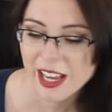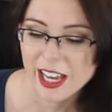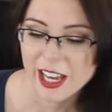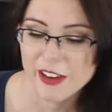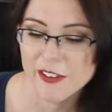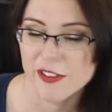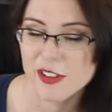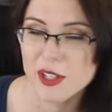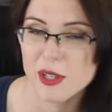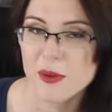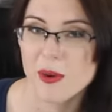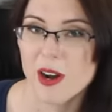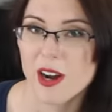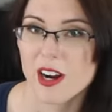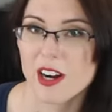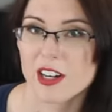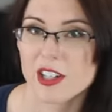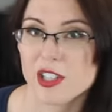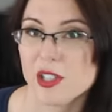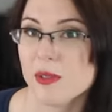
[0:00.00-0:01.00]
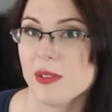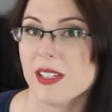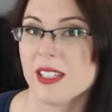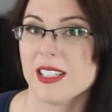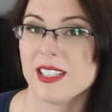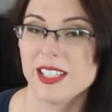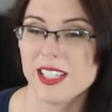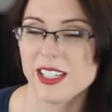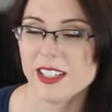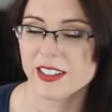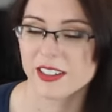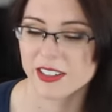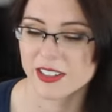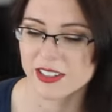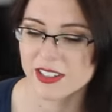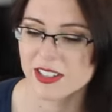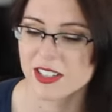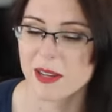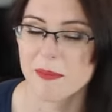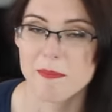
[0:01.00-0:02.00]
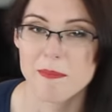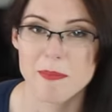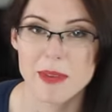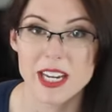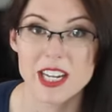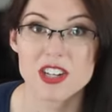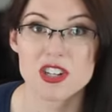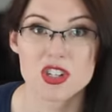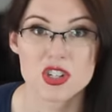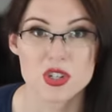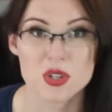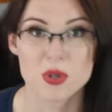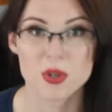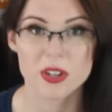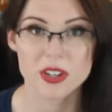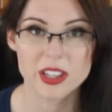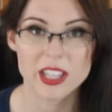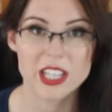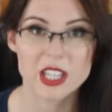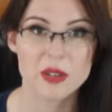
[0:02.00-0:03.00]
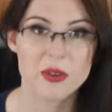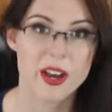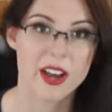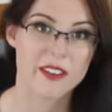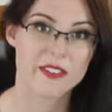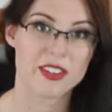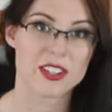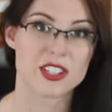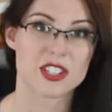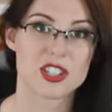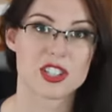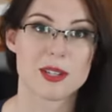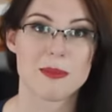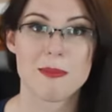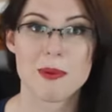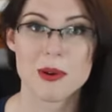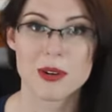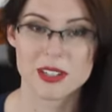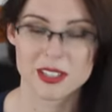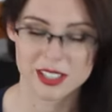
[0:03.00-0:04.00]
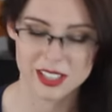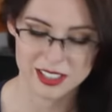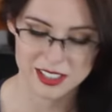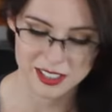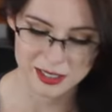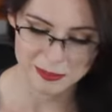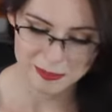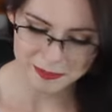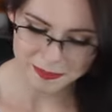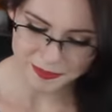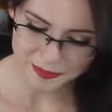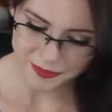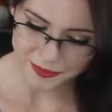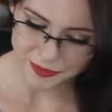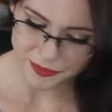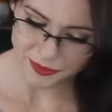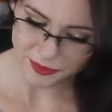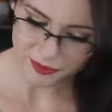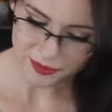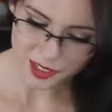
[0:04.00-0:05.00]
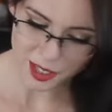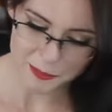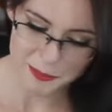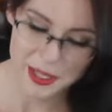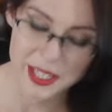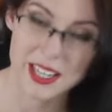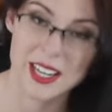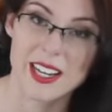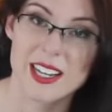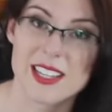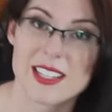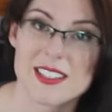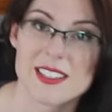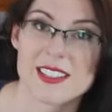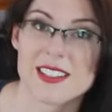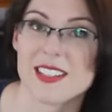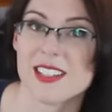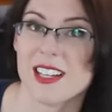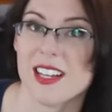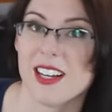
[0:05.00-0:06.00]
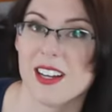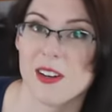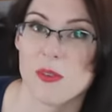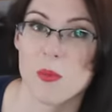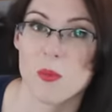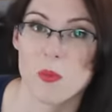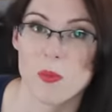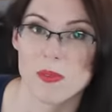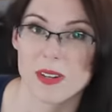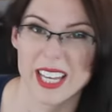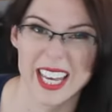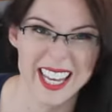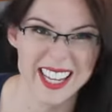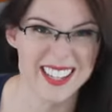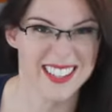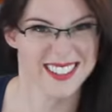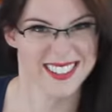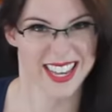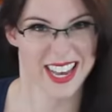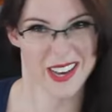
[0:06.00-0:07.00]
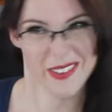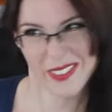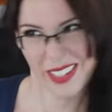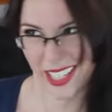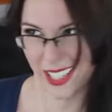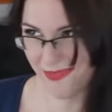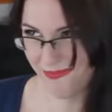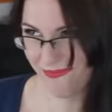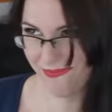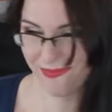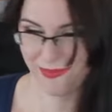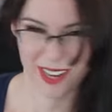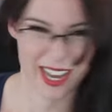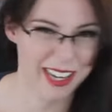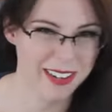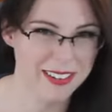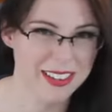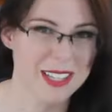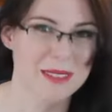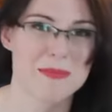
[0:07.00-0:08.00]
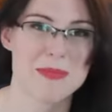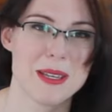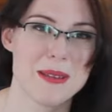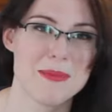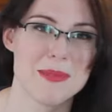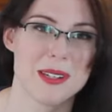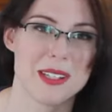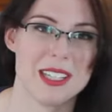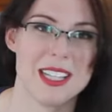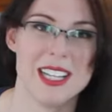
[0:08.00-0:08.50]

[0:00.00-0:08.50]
if you are doing tiers, make sure that you have a support system, because the cake is heavy. I don't think